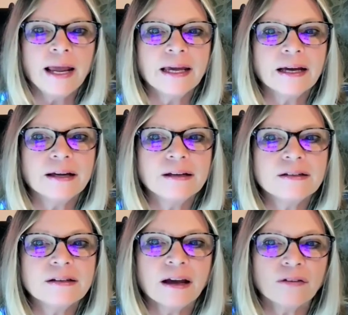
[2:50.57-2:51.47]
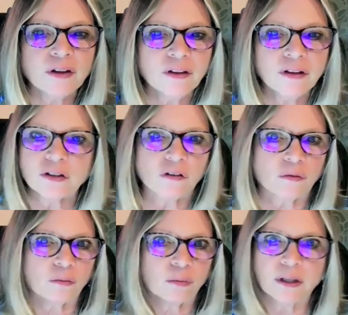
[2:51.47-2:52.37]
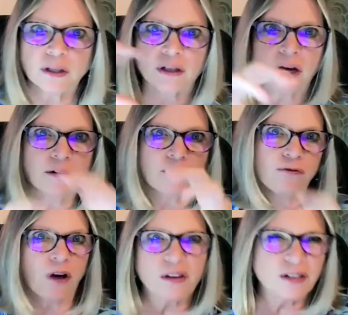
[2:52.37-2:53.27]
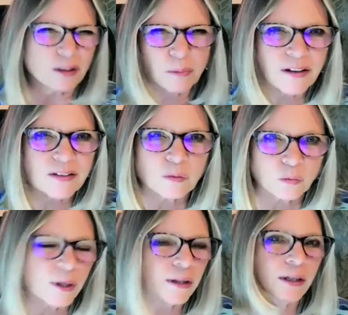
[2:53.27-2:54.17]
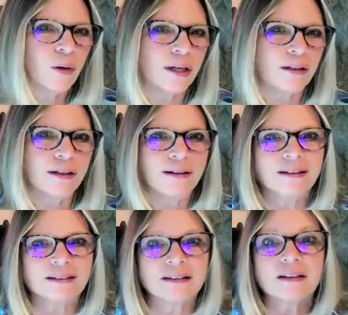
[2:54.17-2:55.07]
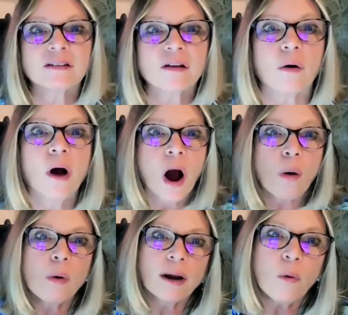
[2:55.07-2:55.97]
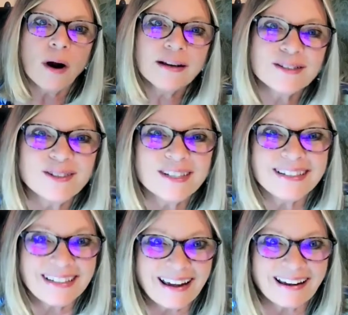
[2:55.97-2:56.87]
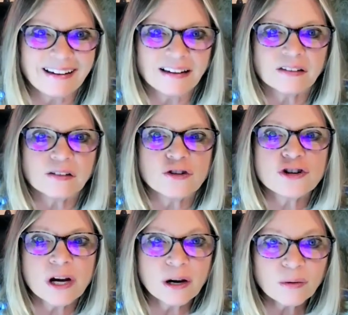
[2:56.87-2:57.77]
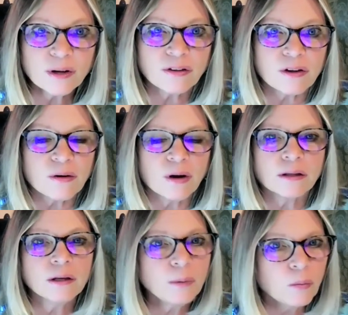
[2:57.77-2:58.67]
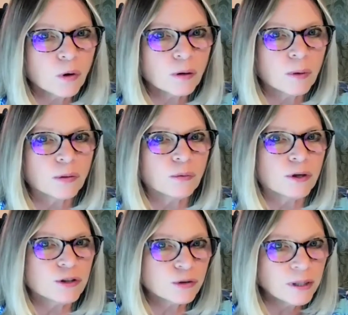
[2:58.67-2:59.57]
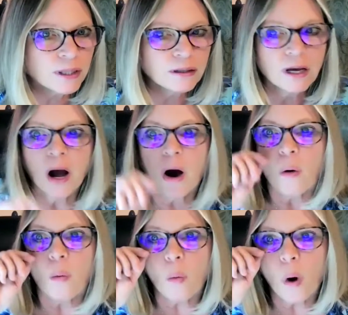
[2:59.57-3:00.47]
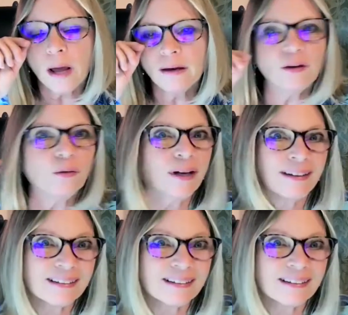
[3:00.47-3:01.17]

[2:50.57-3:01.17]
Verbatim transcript: and everything just really kind of fell into place really quickly and easily. So, what I want to do today is to share with you a little bit more about the retreat, what you can